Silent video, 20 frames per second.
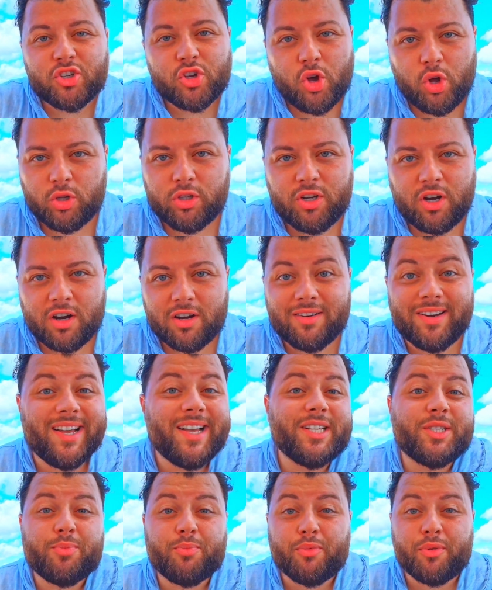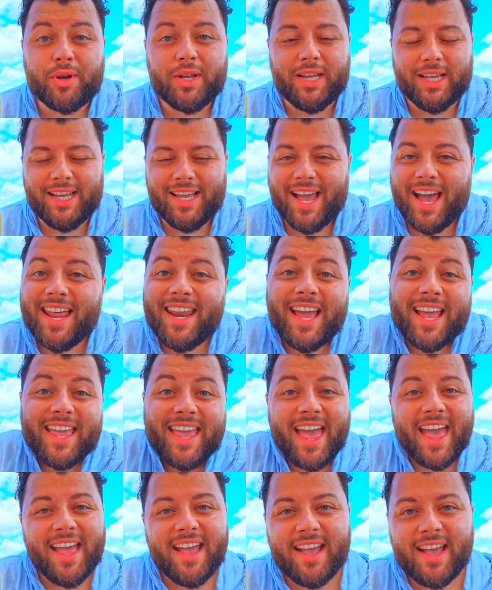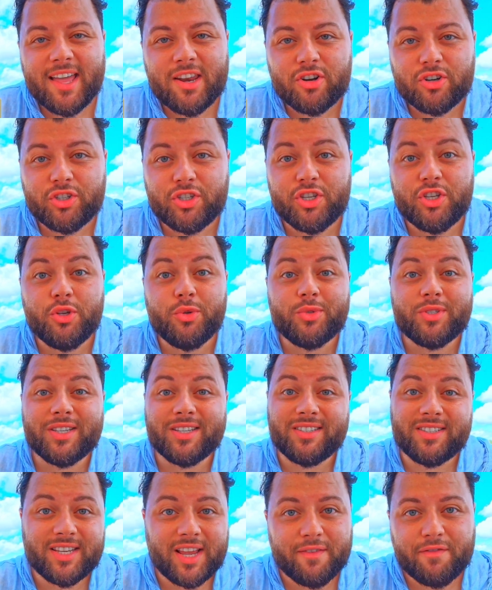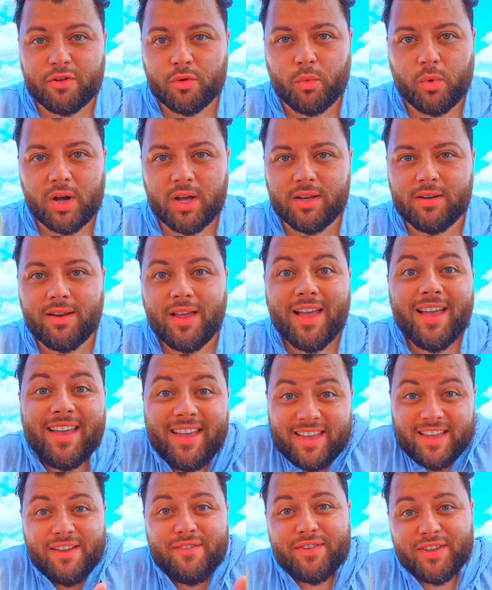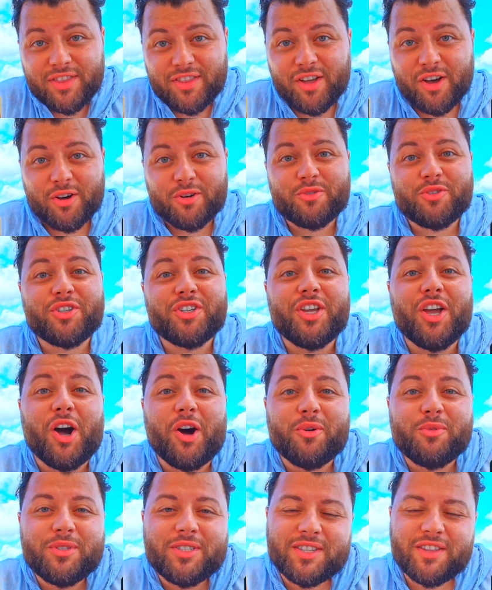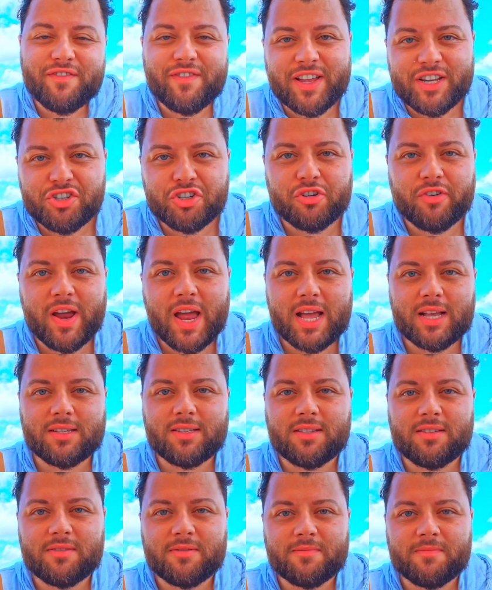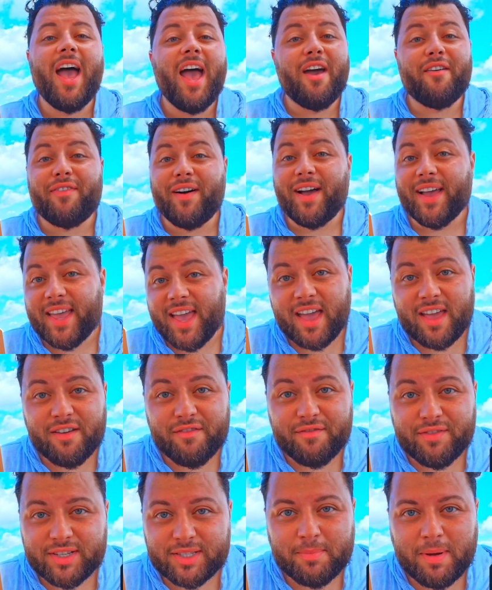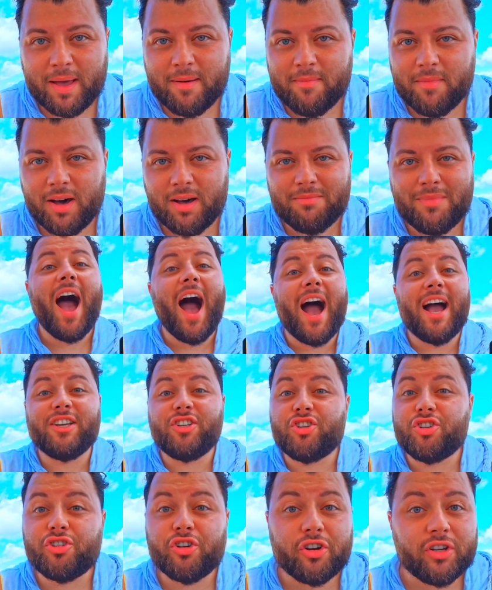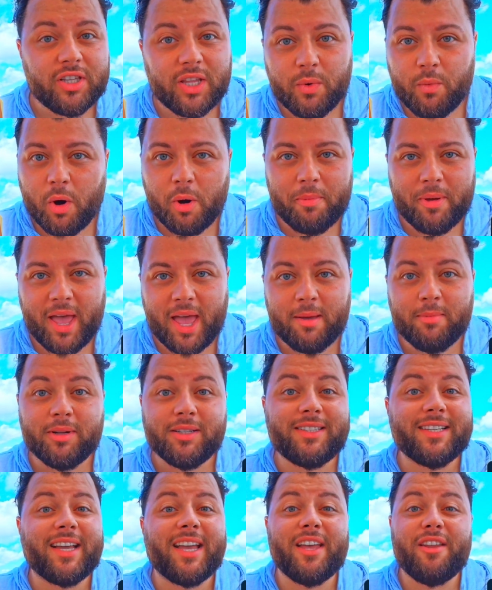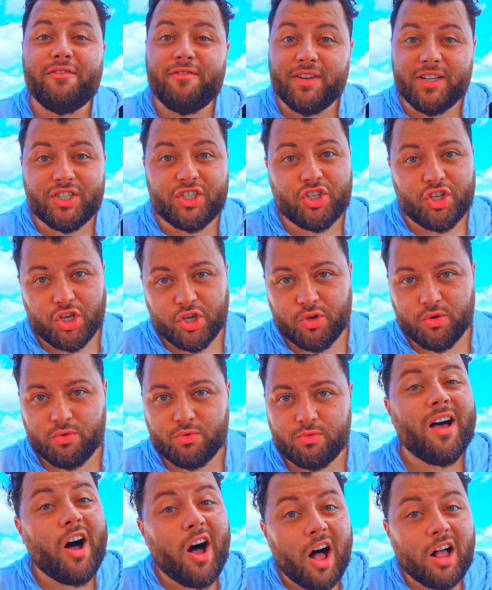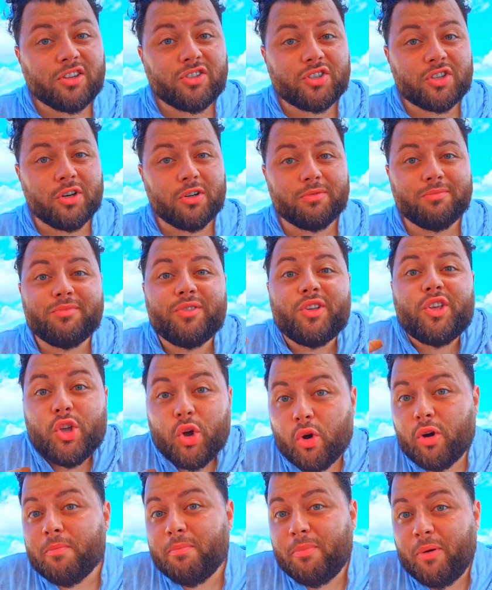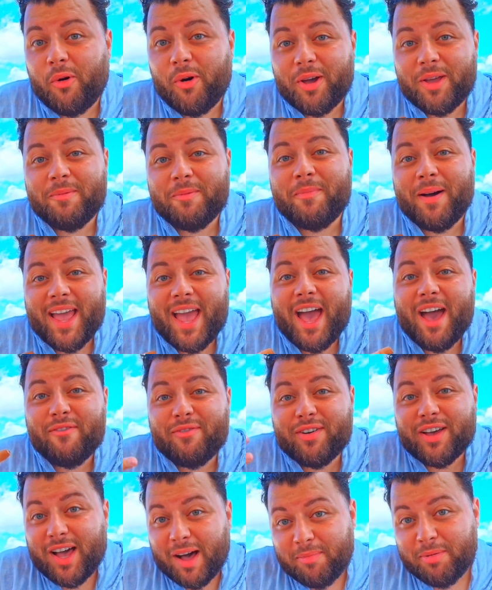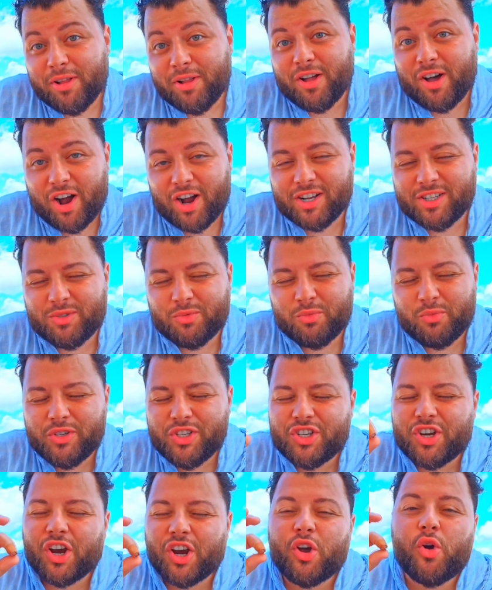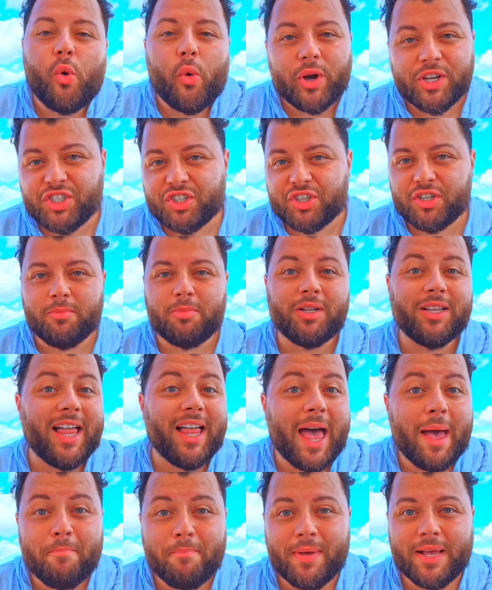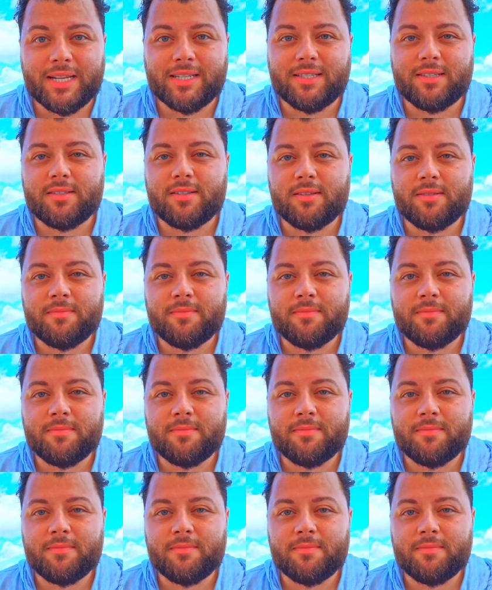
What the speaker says: Gold card is pretty and I can't get her to use the Sabre one even though she owns the Venture X. If I can't convince my mom, I surely won't be able to convince you. Also, your boy might have a couple cards which are questionable at best.